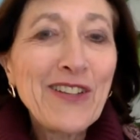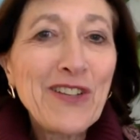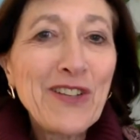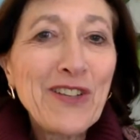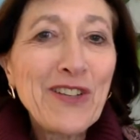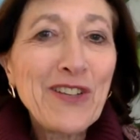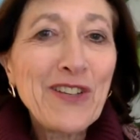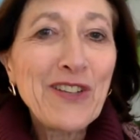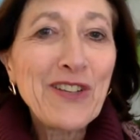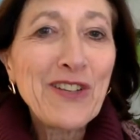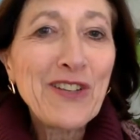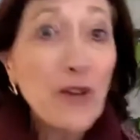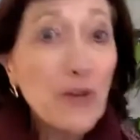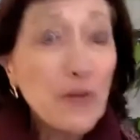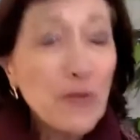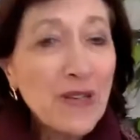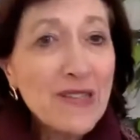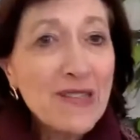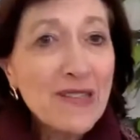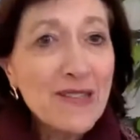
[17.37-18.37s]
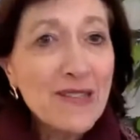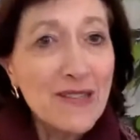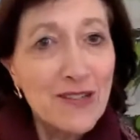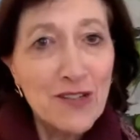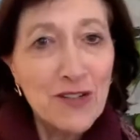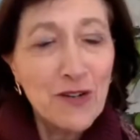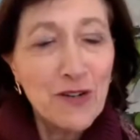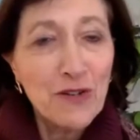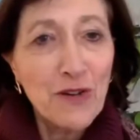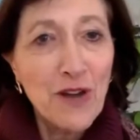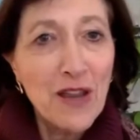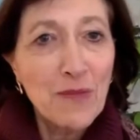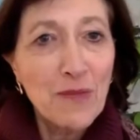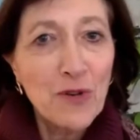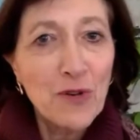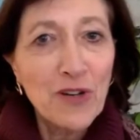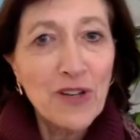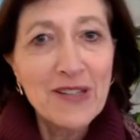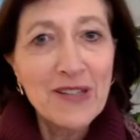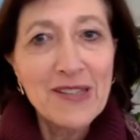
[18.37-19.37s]
to grow your business and to create
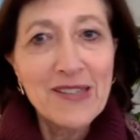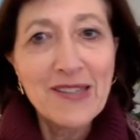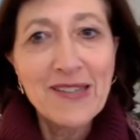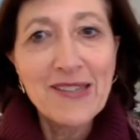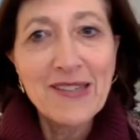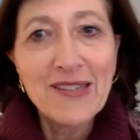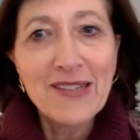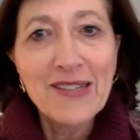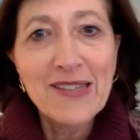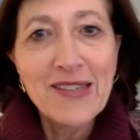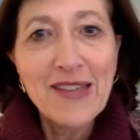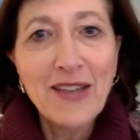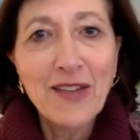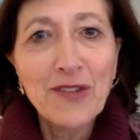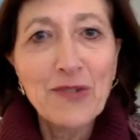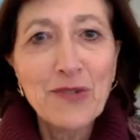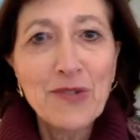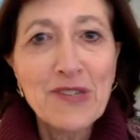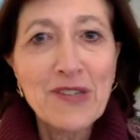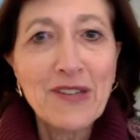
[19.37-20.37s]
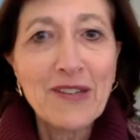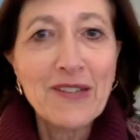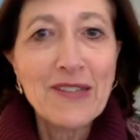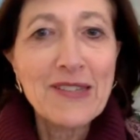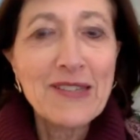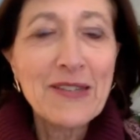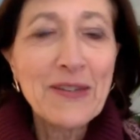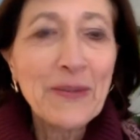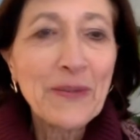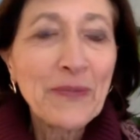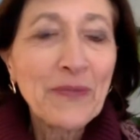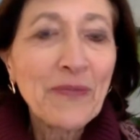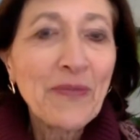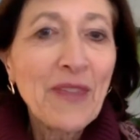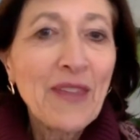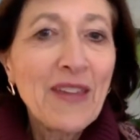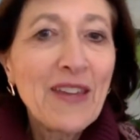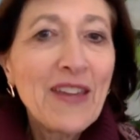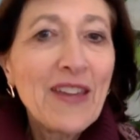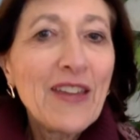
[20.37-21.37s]
more consistent sales results.
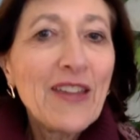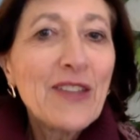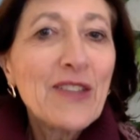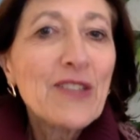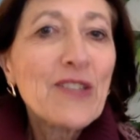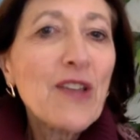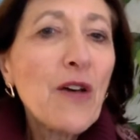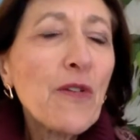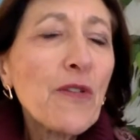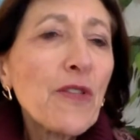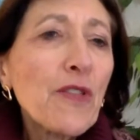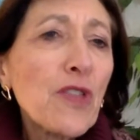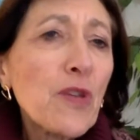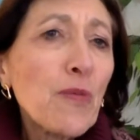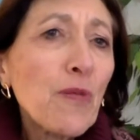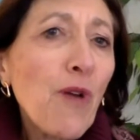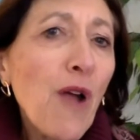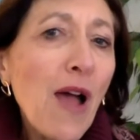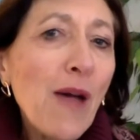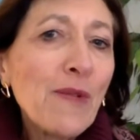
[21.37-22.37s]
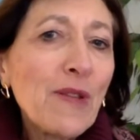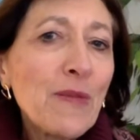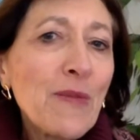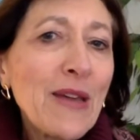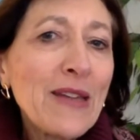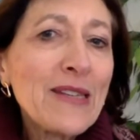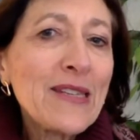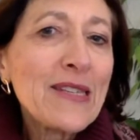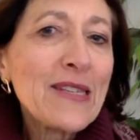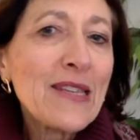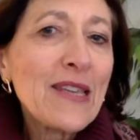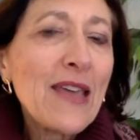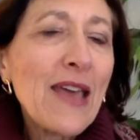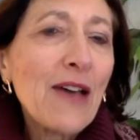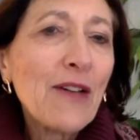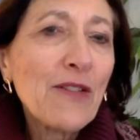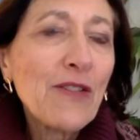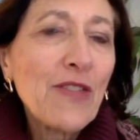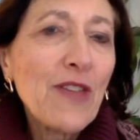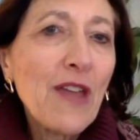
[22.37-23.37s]
So the problem I see
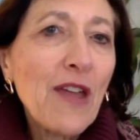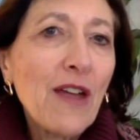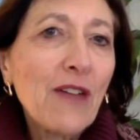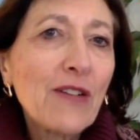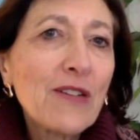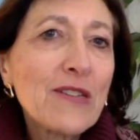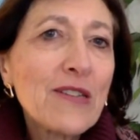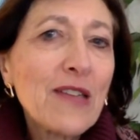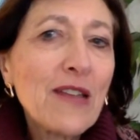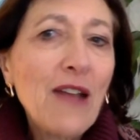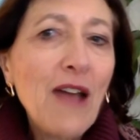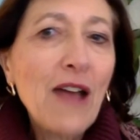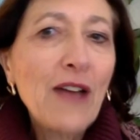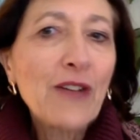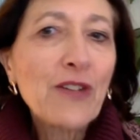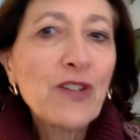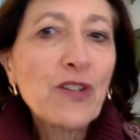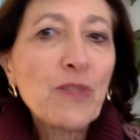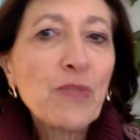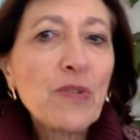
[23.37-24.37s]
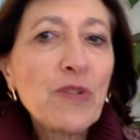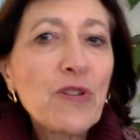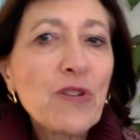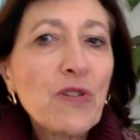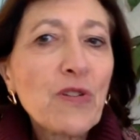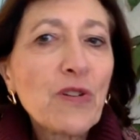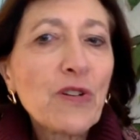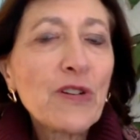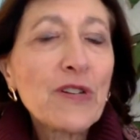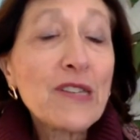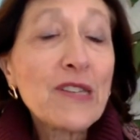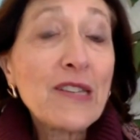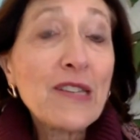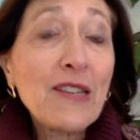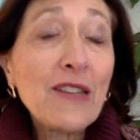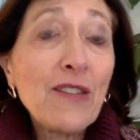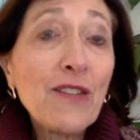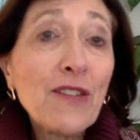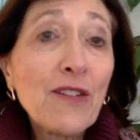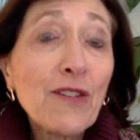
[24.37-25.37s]
out there is that entrepreneurs
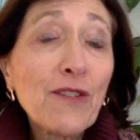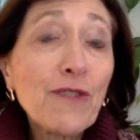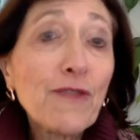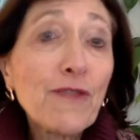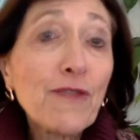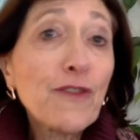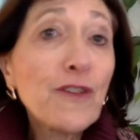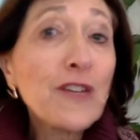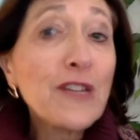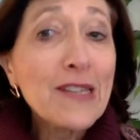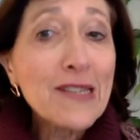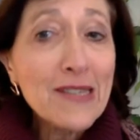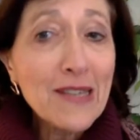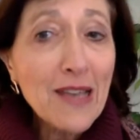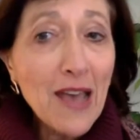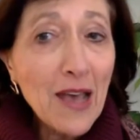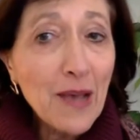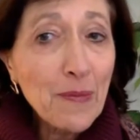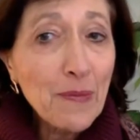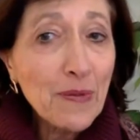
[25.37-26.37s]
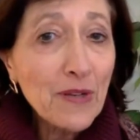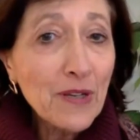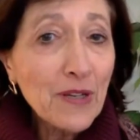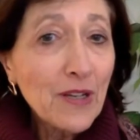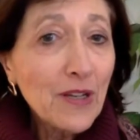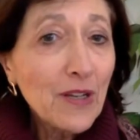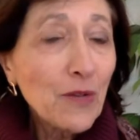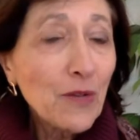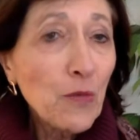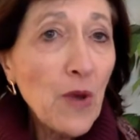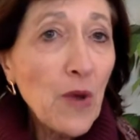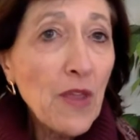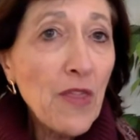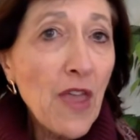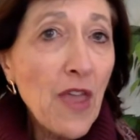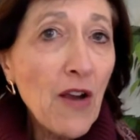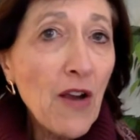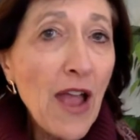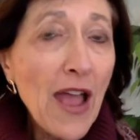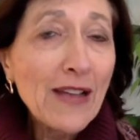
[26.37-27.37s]
either freeze up
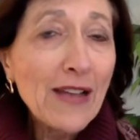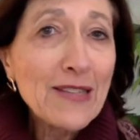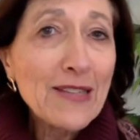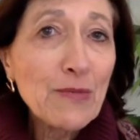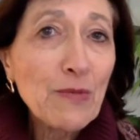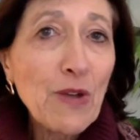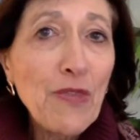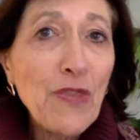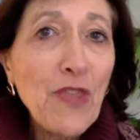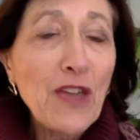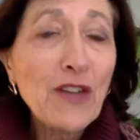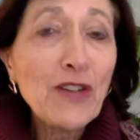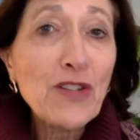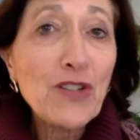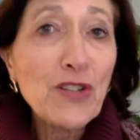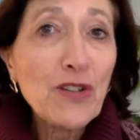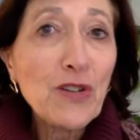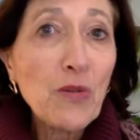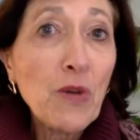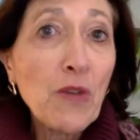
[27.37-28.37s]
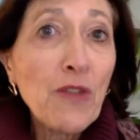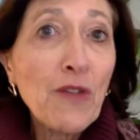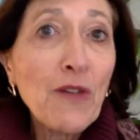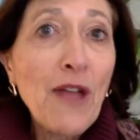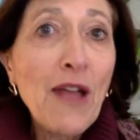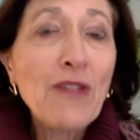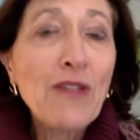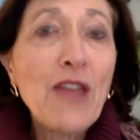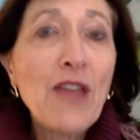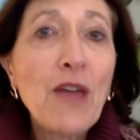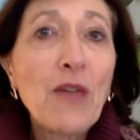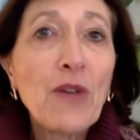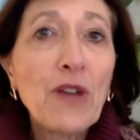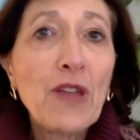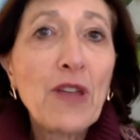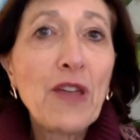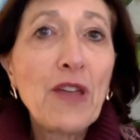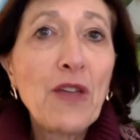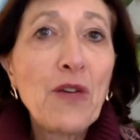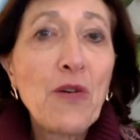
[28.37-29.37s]
when they're asked what they do when they're out
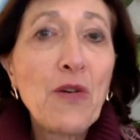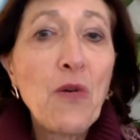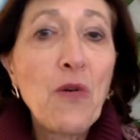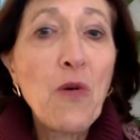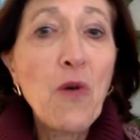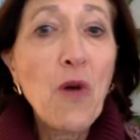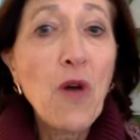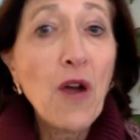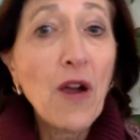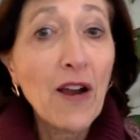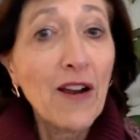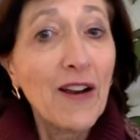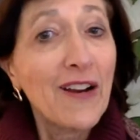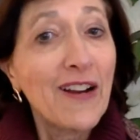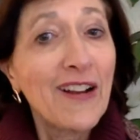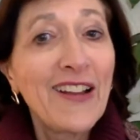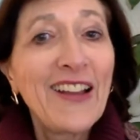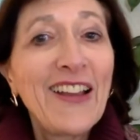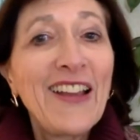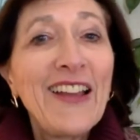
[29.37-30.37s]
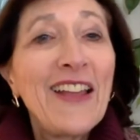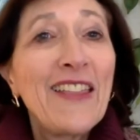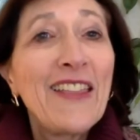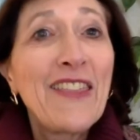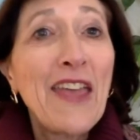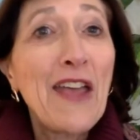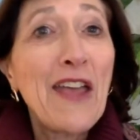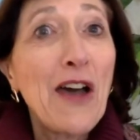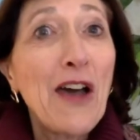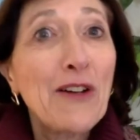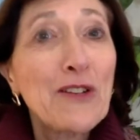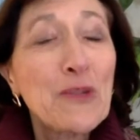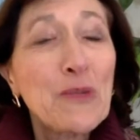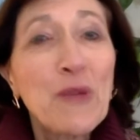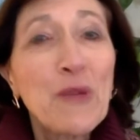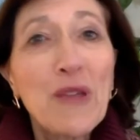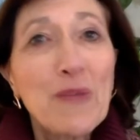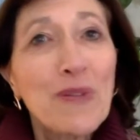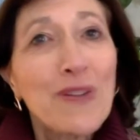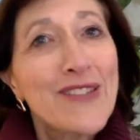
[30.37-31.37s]
networking, or they
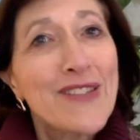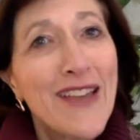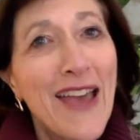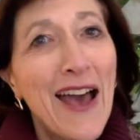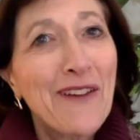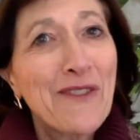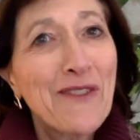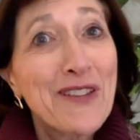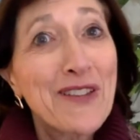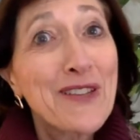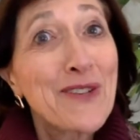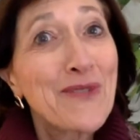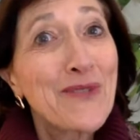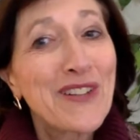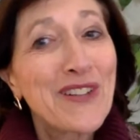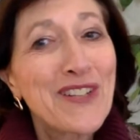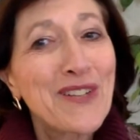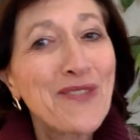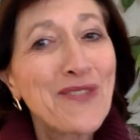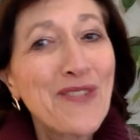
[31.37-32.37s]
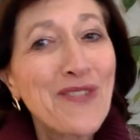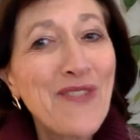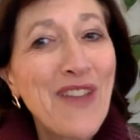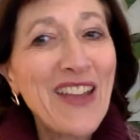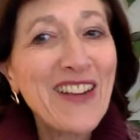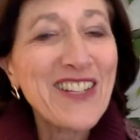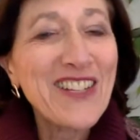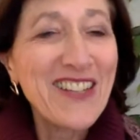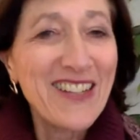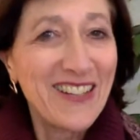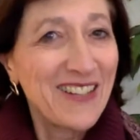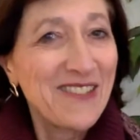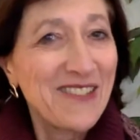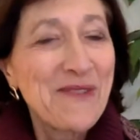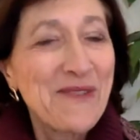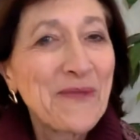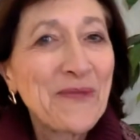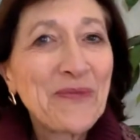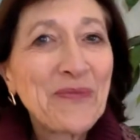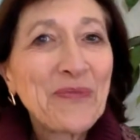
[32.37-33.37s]
hose people down with too much
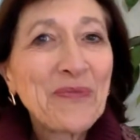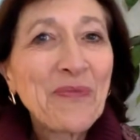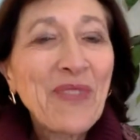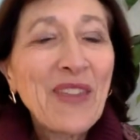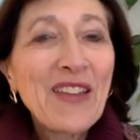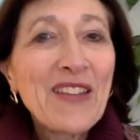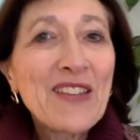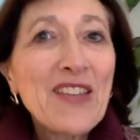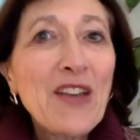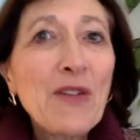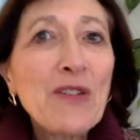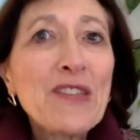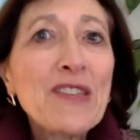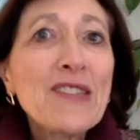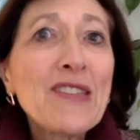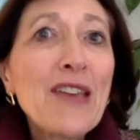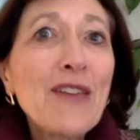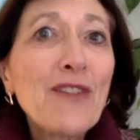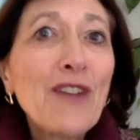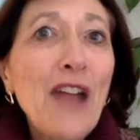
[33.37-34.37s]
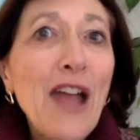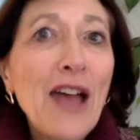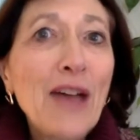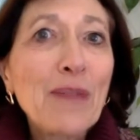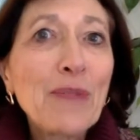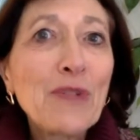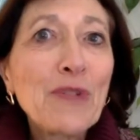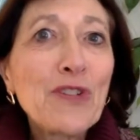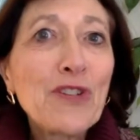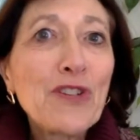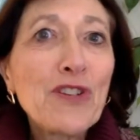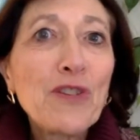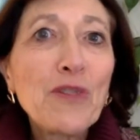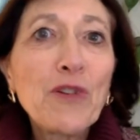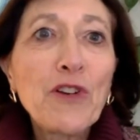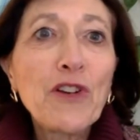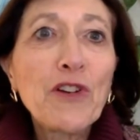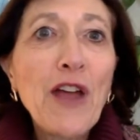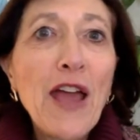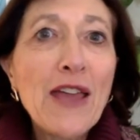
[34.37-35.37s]
information. So has this ever happened to you where
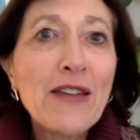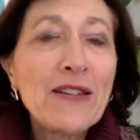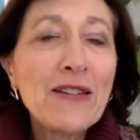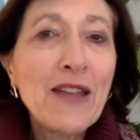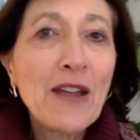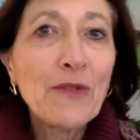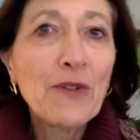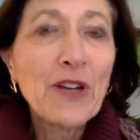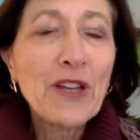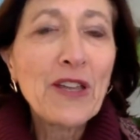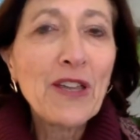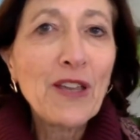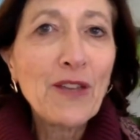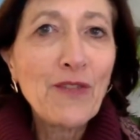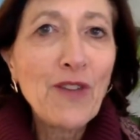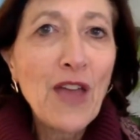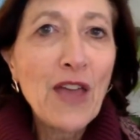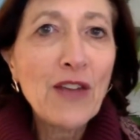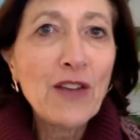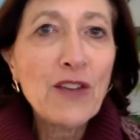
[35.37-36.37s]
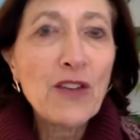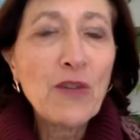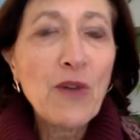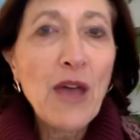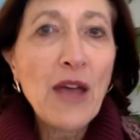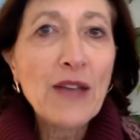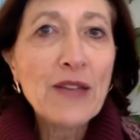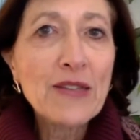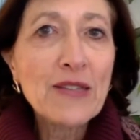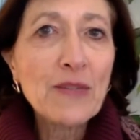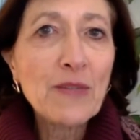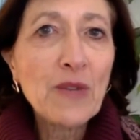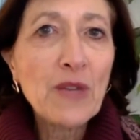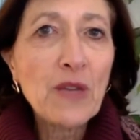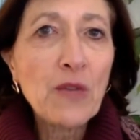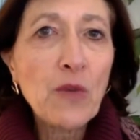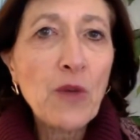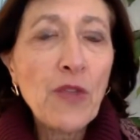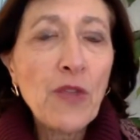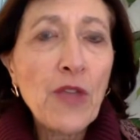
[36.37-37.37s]
you're at a networking event and you ask somebody
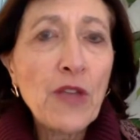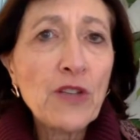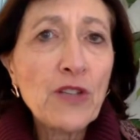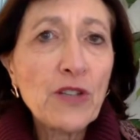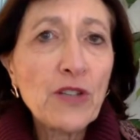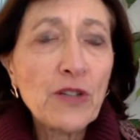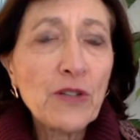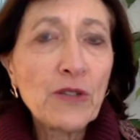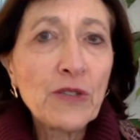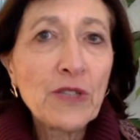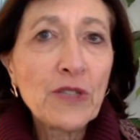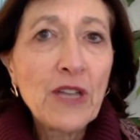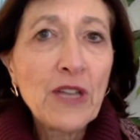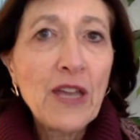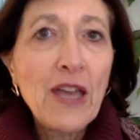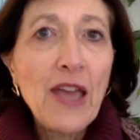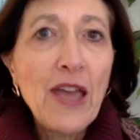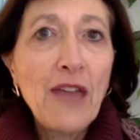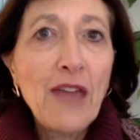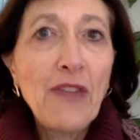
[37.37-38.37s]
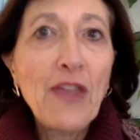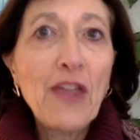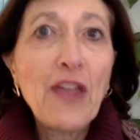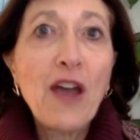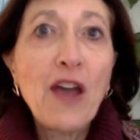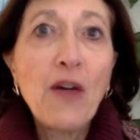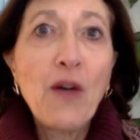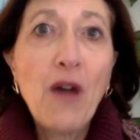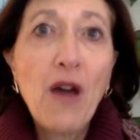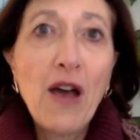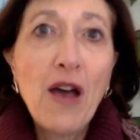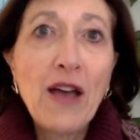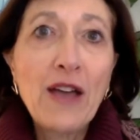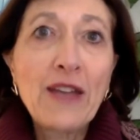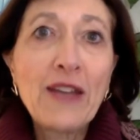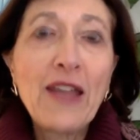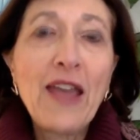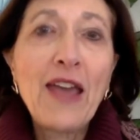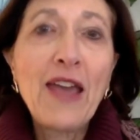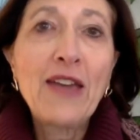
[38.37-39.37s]
what they do and they go
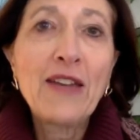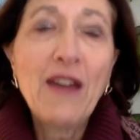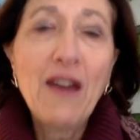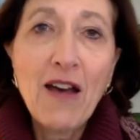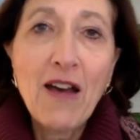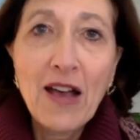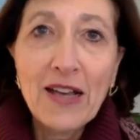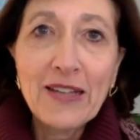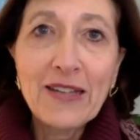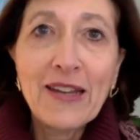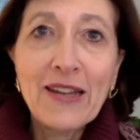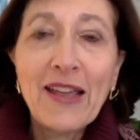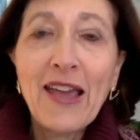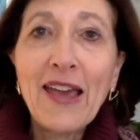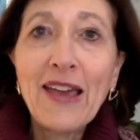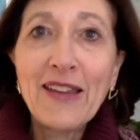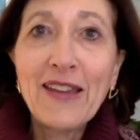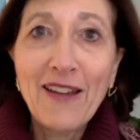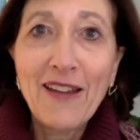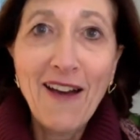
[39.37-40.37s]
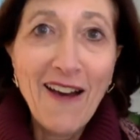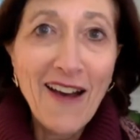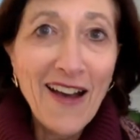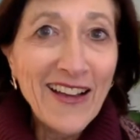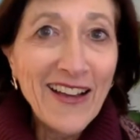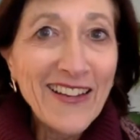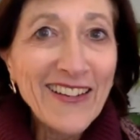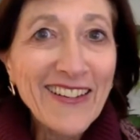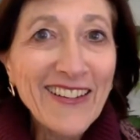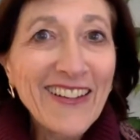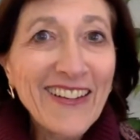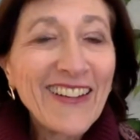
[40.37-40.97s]
on and on and on,